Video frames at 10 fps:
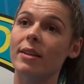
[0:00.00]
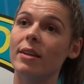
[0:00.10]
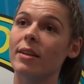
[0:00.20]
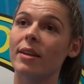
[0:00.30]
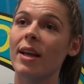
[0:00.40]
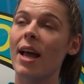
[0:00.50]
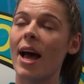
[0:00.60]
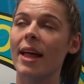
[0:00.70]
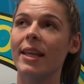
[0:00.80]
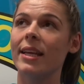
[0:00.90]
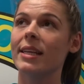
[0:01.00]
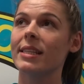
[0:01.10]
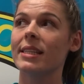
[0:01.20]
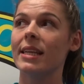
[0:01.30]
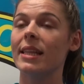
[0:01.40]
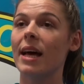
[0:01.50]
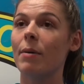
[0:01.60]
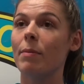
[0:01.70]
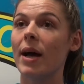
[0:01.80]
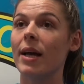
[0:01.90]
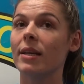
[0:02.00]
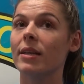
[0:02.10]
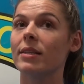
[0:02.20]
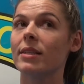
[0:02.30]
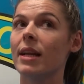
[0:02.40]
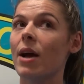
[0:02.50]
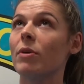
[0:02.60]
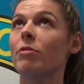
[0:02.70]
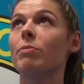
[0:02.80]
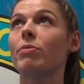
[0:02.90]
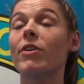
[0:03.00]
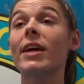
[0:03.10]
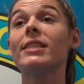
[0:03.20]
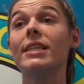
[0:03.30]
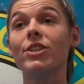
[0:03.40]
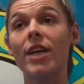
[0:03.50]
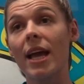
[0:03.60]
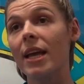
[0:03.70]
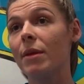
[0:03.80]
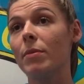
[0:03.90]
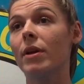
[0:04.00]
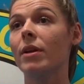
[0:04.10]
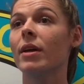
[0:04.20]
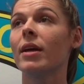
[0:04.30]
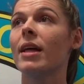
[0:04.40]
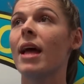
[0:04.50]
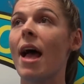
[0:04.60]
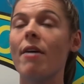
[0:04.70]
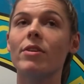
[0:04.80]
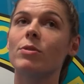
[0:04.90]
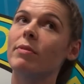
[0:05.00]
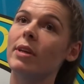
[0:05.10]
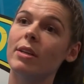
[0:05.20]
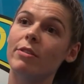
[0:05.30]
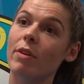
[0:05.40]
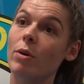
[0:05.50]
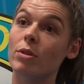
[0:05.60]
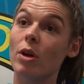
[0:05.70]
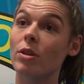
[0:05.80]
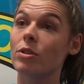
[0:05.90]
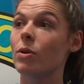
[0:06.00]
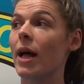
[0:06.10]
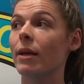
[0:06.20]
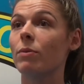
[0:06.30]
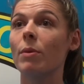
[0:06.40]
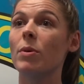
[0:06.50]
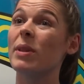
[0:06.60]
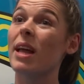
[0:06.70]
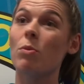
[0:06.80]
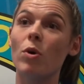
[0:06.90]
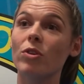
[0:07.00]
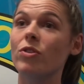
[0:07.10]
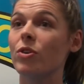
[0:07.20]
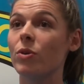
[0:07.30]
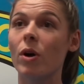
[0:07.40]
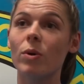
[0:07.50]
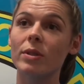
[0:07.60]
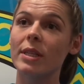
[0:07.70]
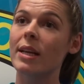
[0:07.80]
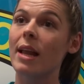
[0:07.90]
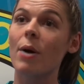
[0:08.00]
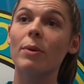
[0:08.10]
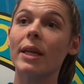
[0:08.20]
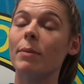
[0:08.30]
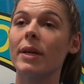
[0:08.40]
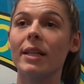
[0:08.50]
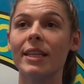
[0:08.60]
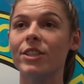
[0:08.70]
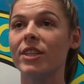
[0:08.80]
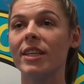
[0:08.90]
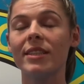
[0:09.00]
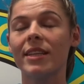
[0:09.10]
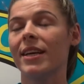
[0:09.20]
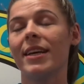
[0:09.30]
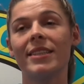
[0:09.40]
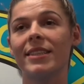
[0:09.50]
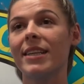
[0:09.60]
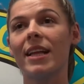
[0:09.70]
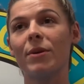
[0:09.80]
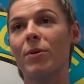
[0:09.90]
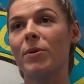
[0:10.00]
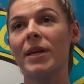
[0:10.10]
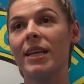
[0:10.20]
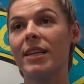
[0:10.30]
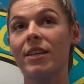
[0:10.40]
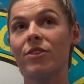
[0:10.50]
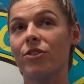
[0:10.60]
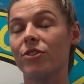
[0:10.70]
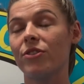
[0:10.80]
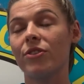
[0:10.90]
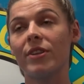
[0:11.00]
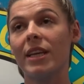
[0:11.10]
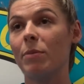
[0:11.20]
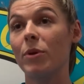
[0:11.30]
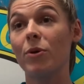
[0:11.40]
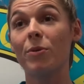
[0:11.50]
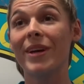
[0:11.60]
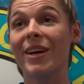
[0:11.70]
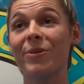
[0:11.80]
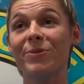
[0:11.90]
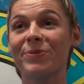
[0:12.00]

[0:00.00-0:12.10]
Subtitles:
And I think you can see that by seeing how we've progressed each game and areas we needed to focus on. So like when we were letting one or two goals in, and now we're keeping clean sheets, it's exactly what we needed. It's just keeping up now.